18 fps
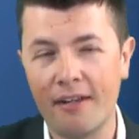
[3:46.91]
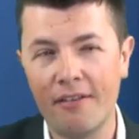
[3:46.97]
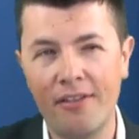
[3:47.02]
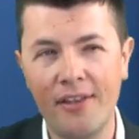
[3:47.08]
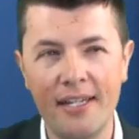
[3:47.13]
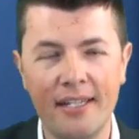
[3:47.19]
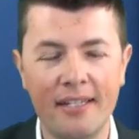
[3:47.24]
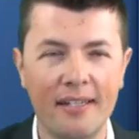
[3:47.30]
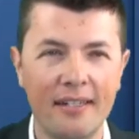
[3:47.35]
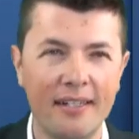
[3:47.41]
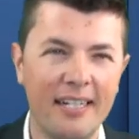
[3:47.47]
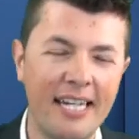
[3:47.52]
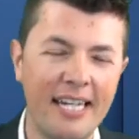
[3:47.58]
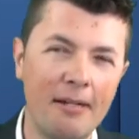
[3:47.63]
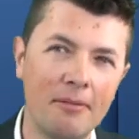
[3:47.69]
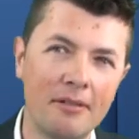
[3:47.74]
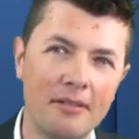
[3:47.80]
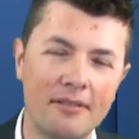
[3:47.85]
And I think
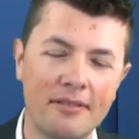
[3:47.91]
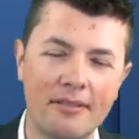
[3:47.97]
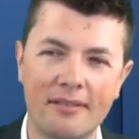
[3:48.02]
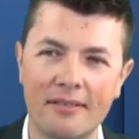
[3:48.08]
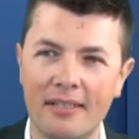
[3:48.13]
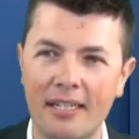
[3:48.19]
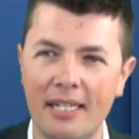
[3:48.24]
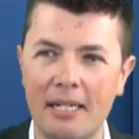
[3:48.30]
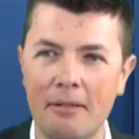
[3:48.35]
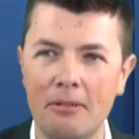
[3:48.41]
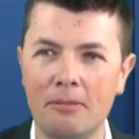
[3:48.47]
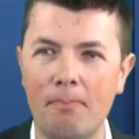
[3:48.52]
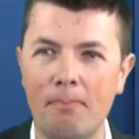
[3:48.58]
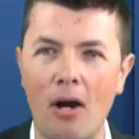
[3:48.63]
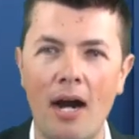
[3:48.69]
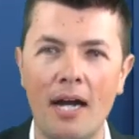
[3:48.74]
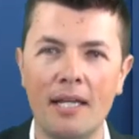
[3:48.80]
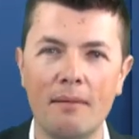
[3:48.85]
he was
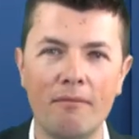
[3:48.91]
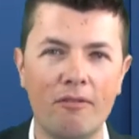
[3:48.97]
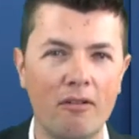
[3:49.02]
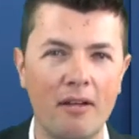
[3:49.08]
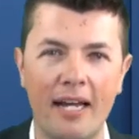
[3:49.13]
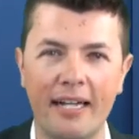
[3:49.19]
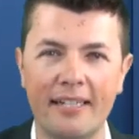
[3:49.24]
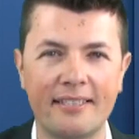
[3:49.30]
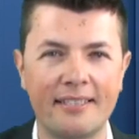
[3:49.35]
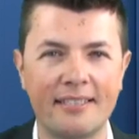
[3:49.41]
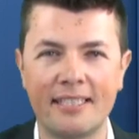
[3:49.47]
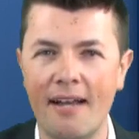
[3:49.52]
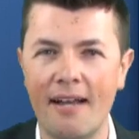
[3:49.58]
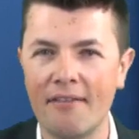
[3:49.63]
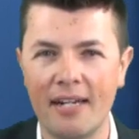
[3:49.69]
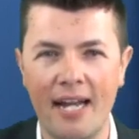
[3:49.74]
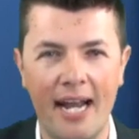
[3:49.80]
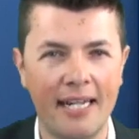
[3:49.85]
buying them for like
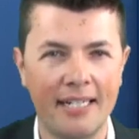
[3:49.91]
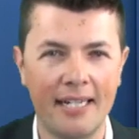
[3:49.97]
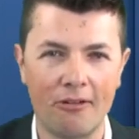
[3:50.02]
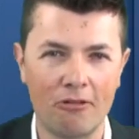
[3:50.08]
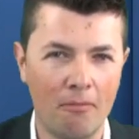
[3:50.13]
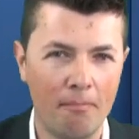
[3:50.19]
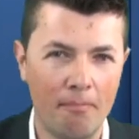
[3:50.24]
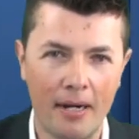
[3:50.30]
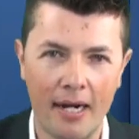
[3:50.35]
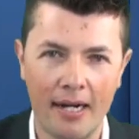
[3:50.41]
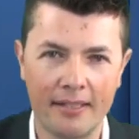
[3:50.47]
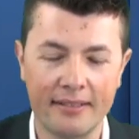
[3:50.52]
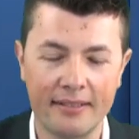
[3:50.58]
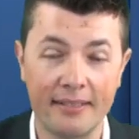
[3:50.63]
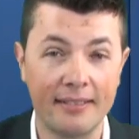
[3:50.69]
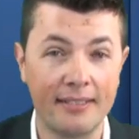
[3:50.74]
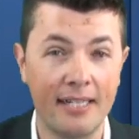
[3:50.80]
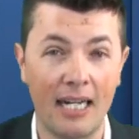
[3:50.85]

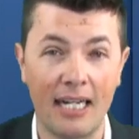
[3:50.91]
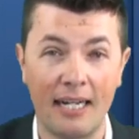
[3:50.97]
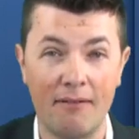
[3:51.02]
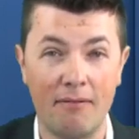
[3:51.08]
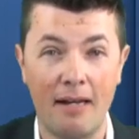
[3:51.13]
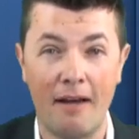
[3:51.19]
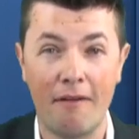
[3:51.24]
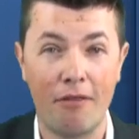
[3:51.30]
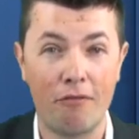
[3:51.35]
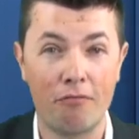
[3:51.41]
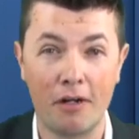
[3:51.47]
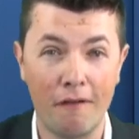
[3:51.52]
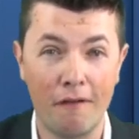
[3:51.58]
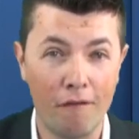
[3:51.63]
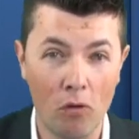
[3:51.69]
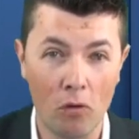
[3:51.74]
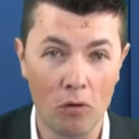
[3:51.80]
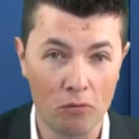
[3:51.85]
$700-800 and selling for about
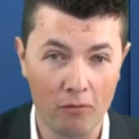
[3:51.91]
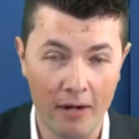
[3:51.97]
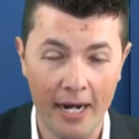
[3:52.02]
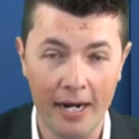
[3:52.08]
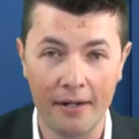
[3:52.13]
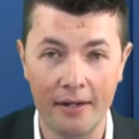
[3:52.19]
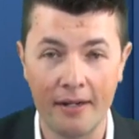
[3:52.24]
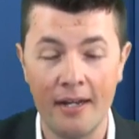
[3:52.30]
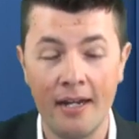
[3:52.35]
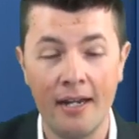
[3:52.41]
$3 or $4 grand.